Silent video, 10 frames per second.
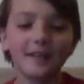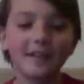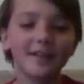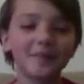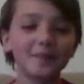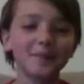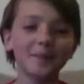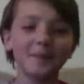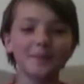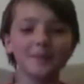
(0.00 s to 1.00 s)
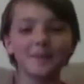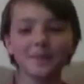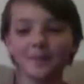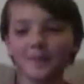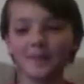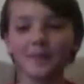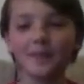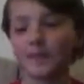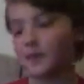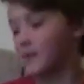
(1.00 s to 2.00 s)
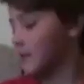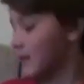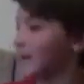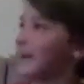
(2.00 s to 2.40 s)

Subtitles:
and that's why I